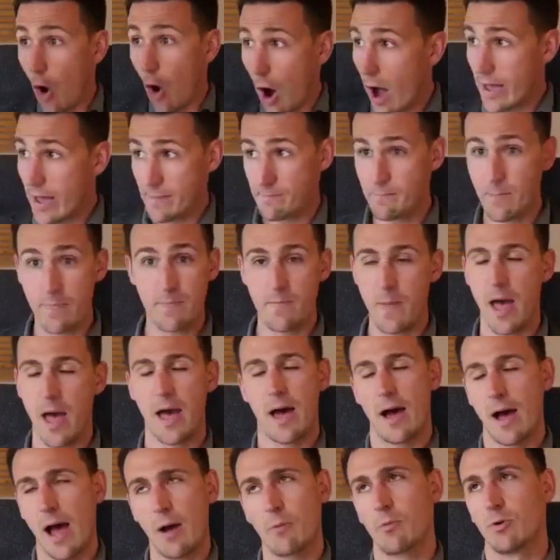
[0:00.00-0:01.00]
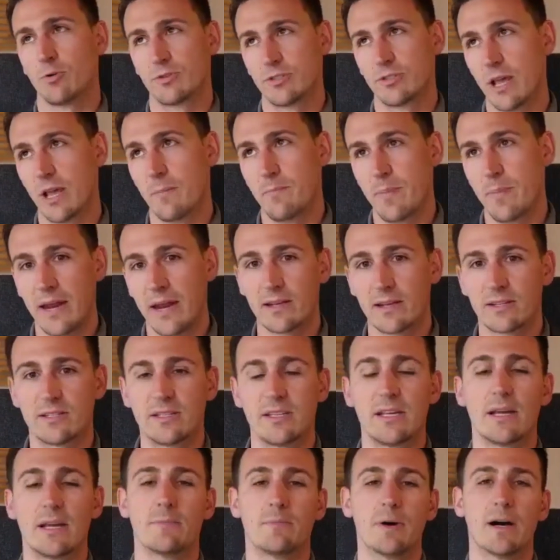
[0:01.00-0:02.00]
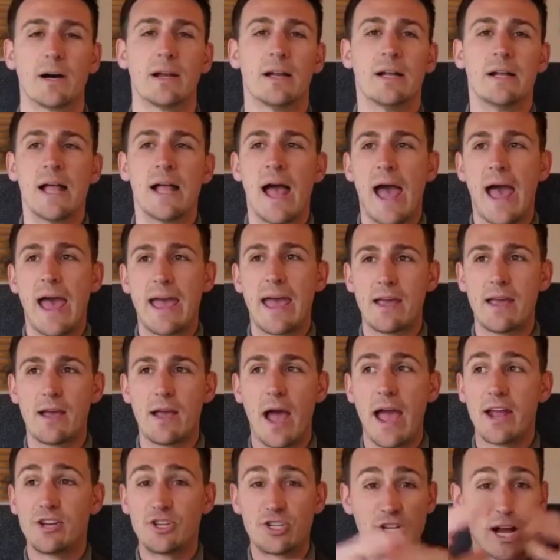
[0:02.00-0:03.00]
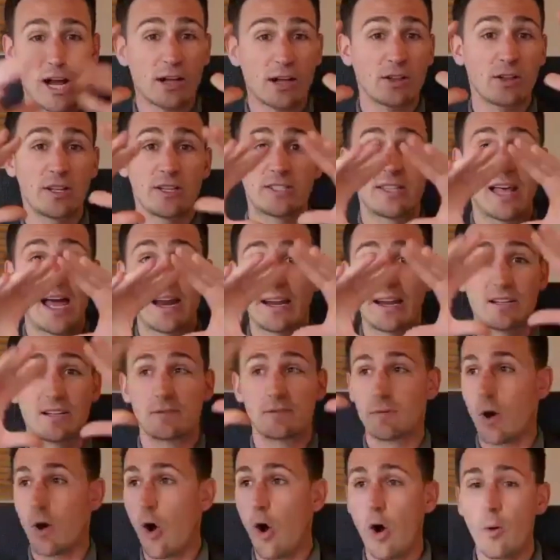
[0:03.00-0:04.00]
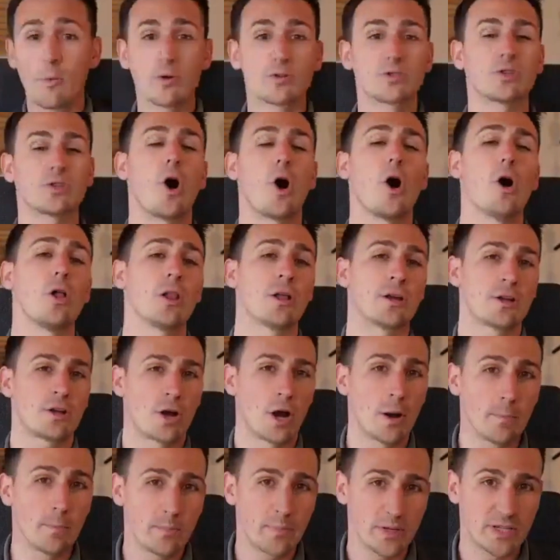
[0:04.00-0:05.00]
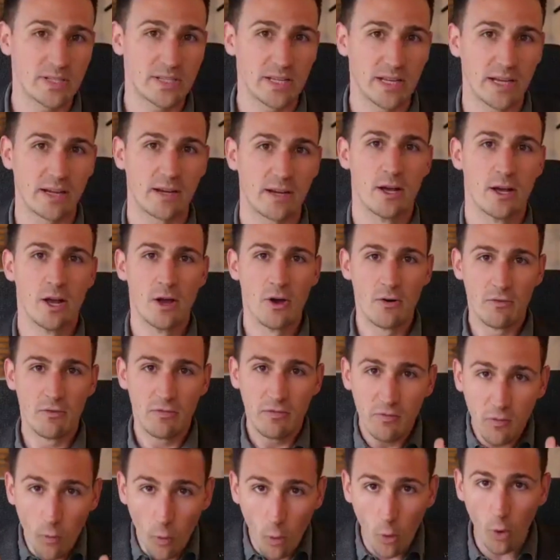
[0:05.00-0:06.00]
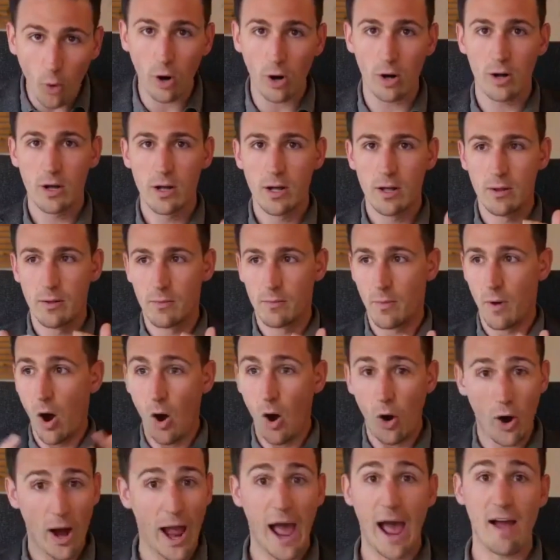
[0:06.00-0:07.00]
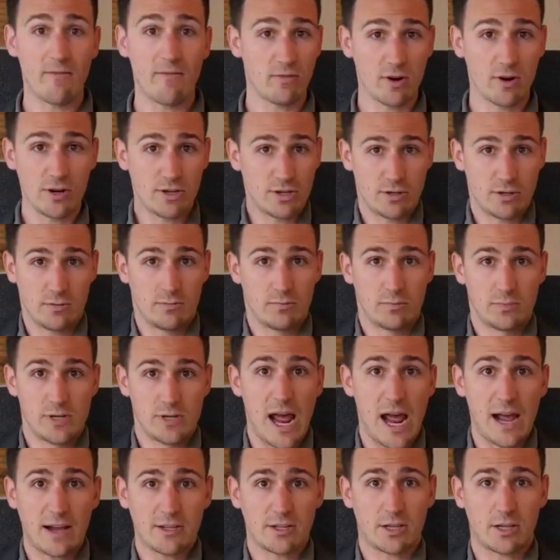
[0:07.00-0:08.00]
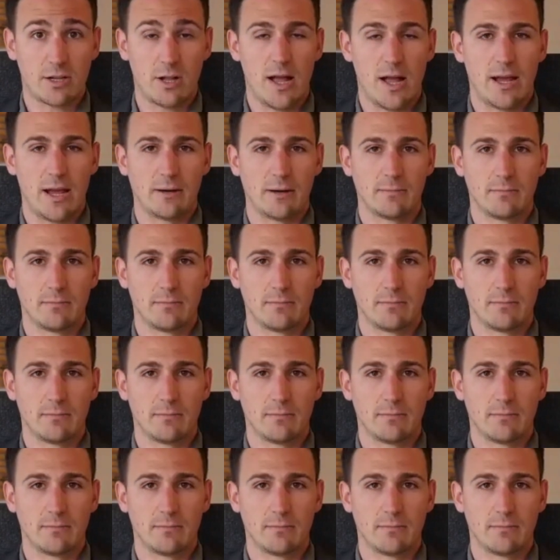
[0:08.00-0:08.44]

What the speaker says: I won't say panacea, but a checklist that is almost all encompassing for our average tax client.